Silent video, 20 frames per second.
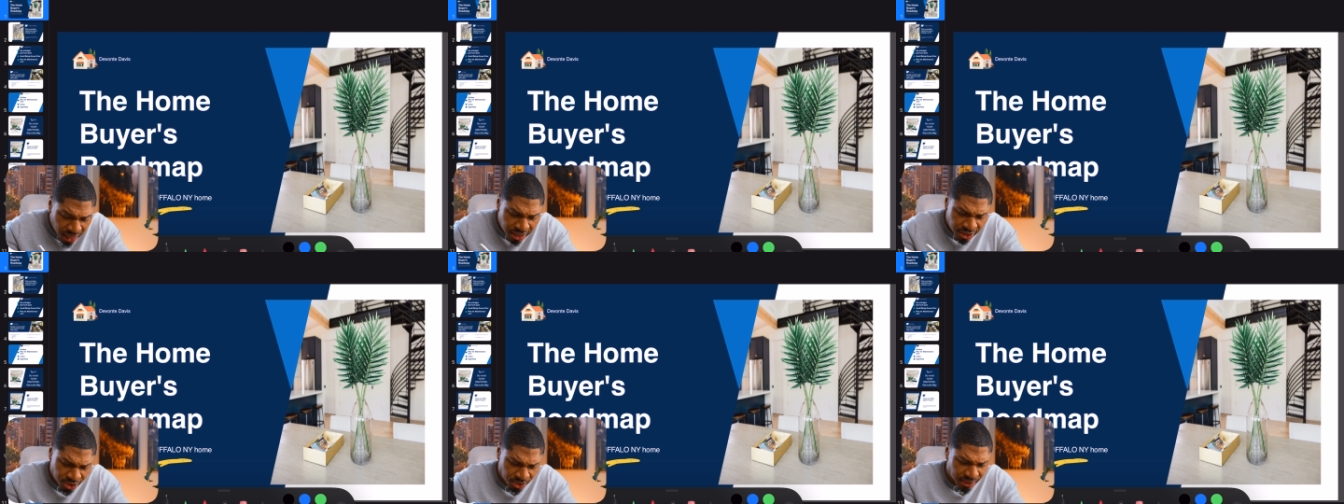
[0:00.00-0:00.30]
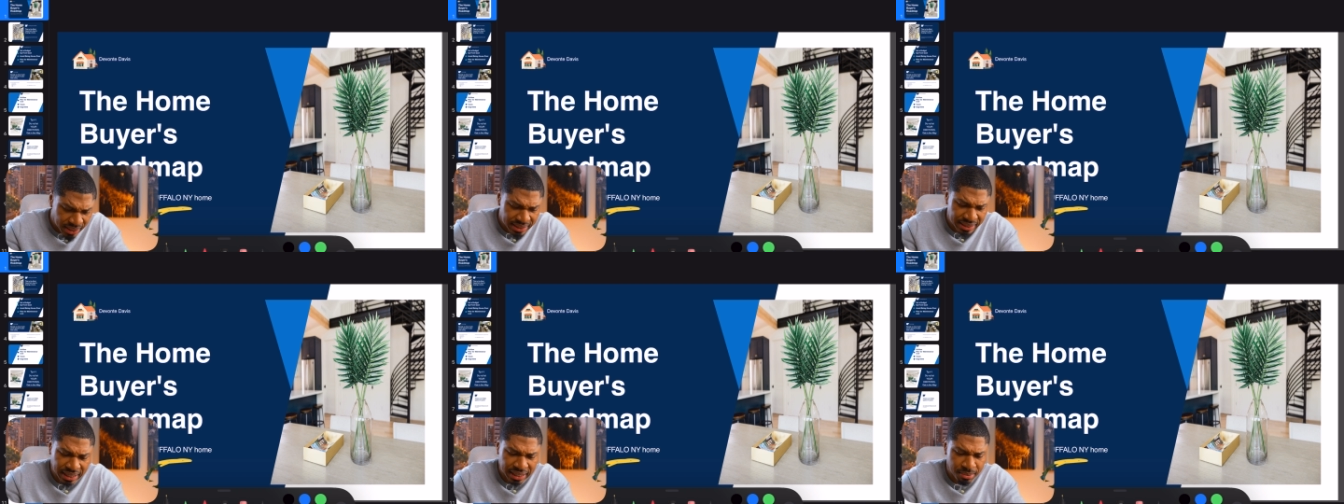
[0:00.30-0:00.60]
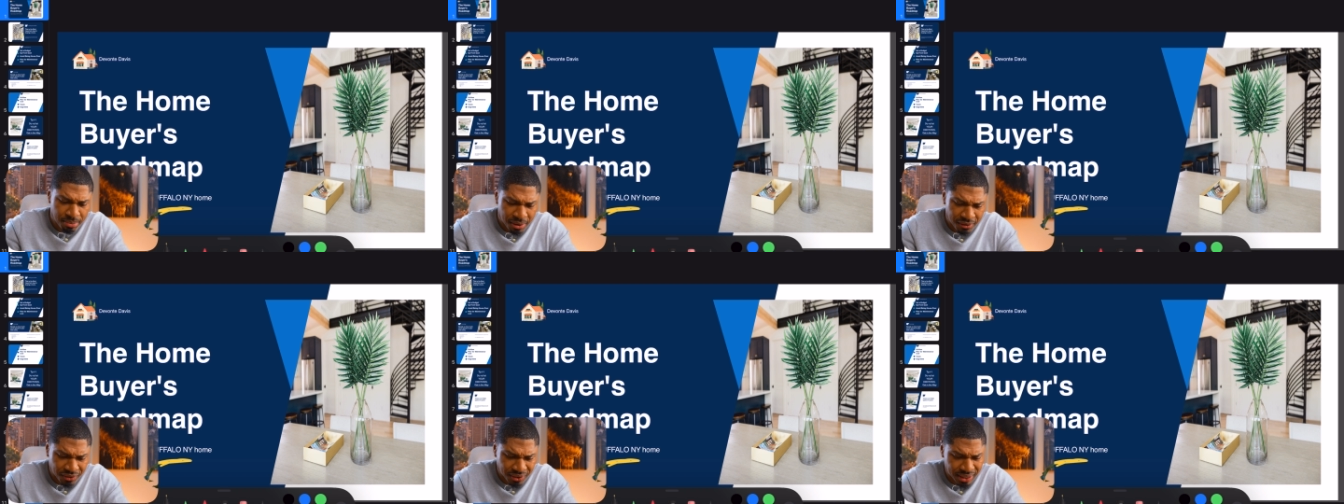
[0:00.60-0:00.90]
So inside the
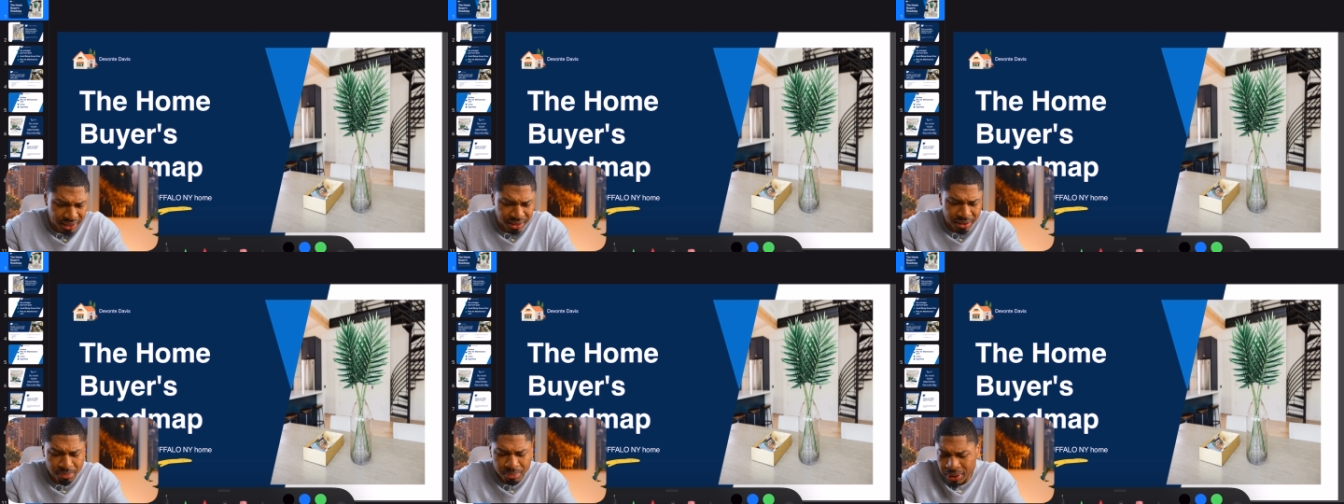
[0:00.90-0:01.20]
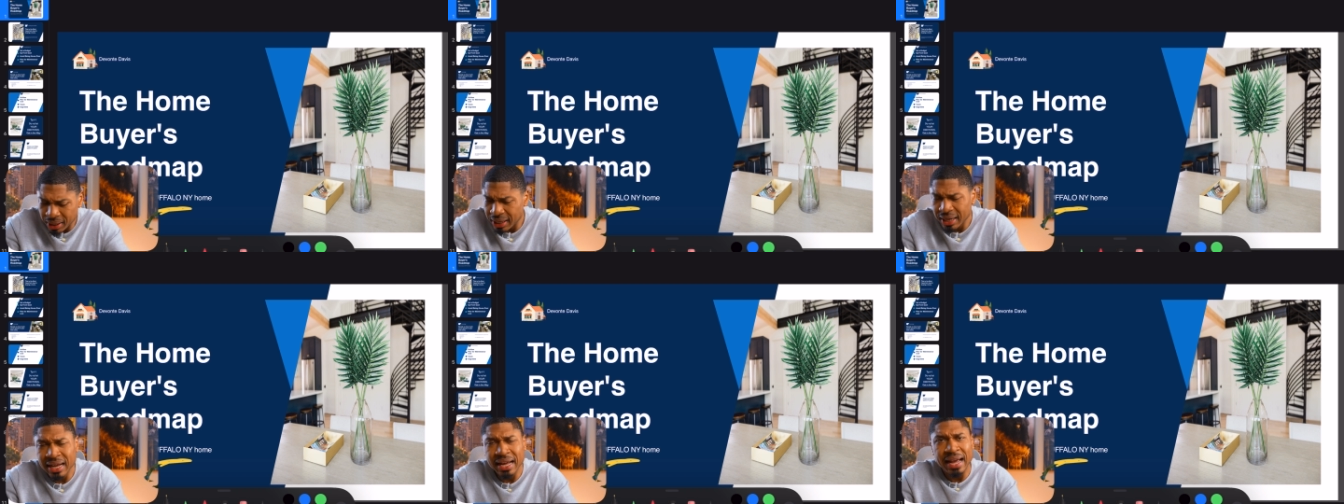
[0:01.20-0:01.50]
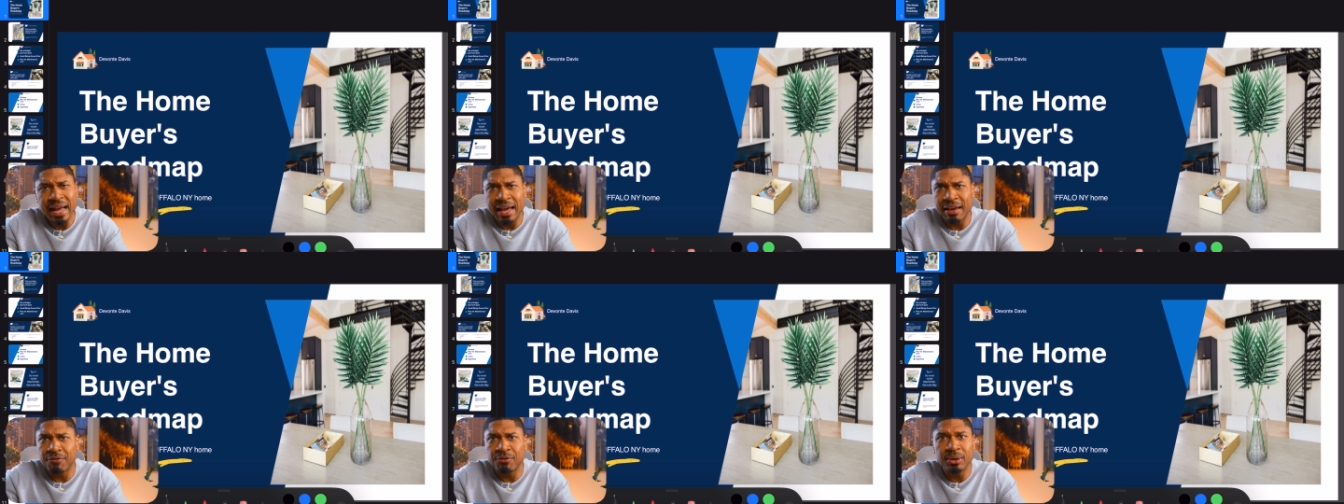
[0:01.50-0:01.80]
Buffalo area, but
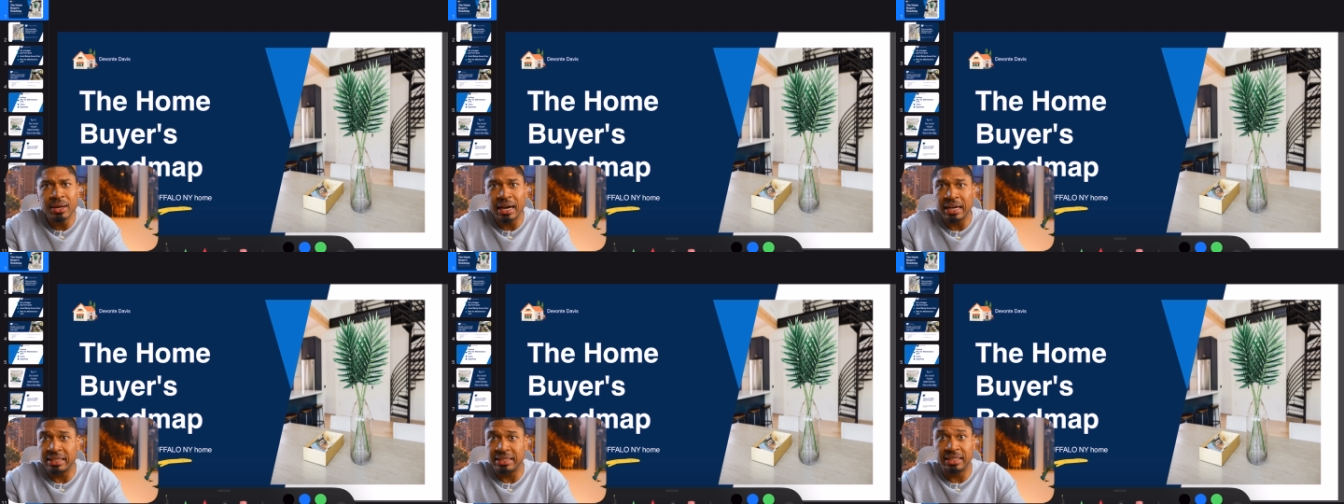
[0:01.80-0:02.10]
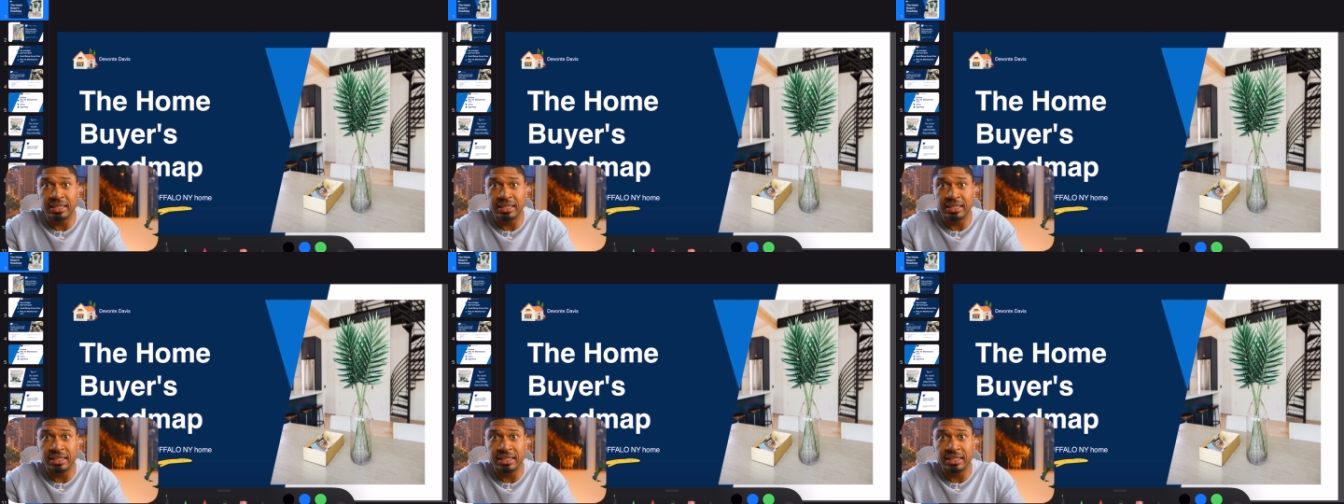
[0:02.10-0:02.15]
if you guys